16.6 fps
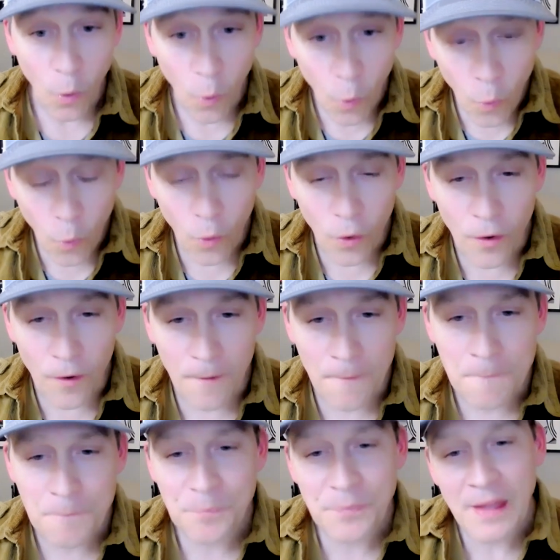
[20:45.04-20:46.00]

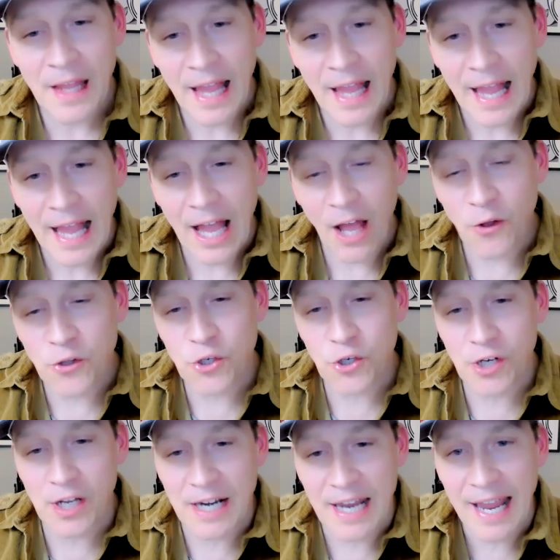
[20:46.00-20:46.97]
or how
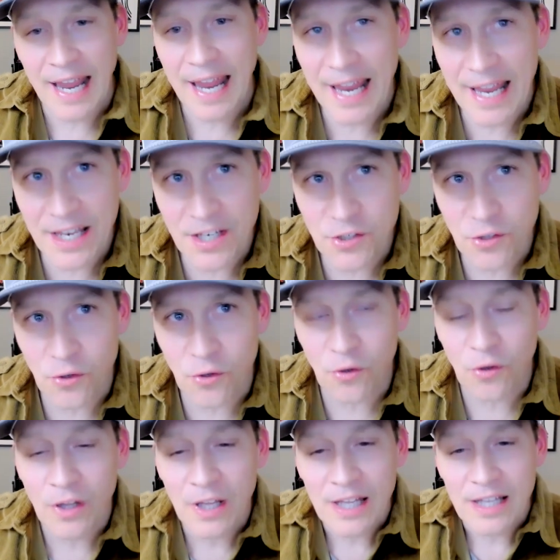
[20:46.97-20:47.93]
you're going to
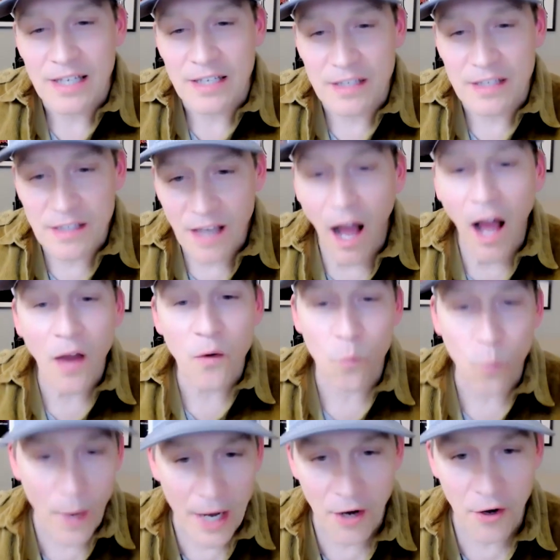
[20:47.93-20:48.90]
handle not
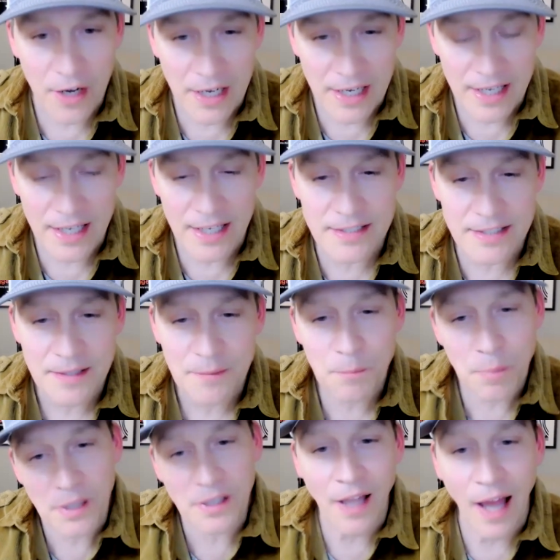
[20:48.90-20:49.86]
wearing it
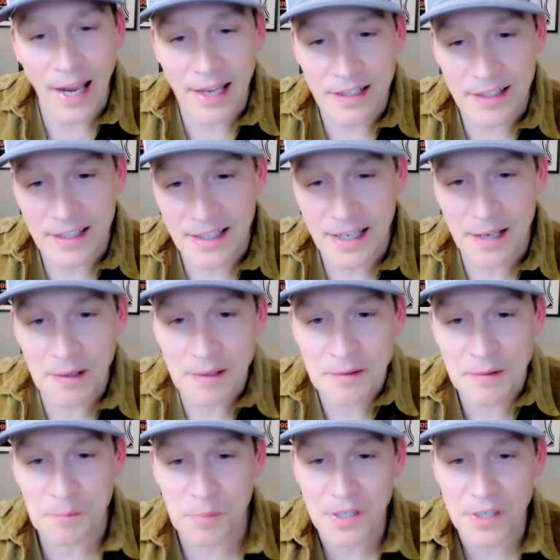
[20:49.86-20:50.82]
politely,
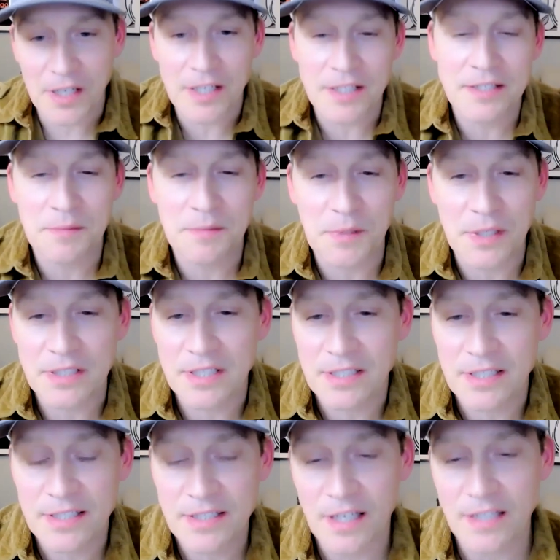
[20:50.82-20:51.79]
because it
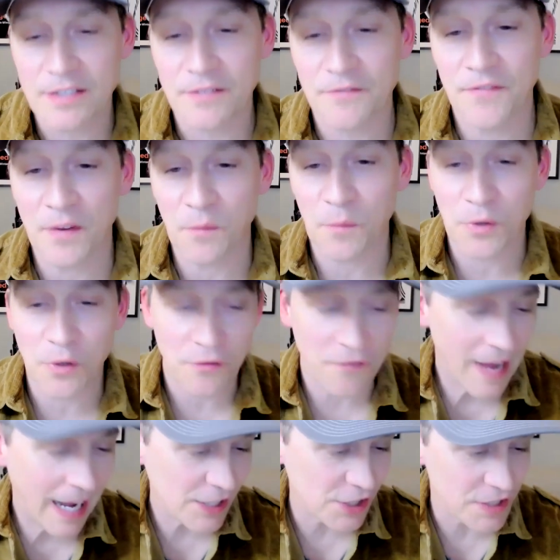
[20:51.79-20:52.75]
just doesn't fit with your
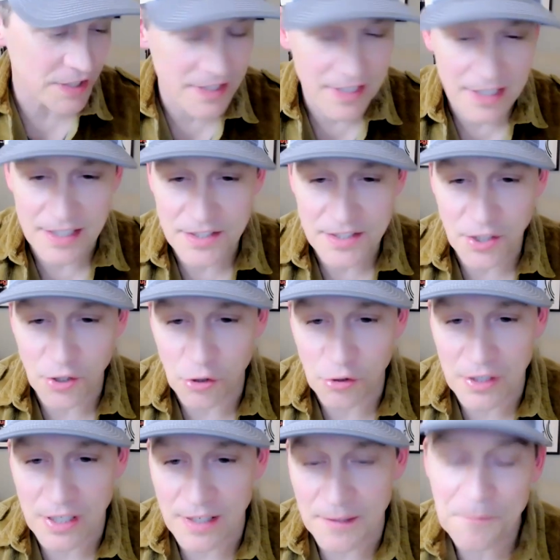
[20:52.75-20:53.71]
fashion sense. So you
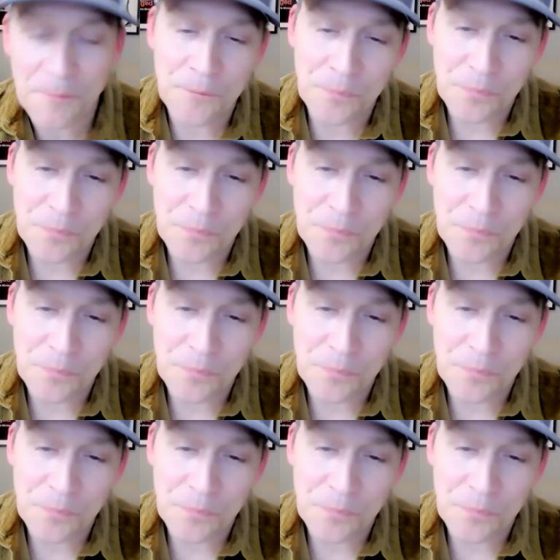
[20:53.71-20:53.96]
can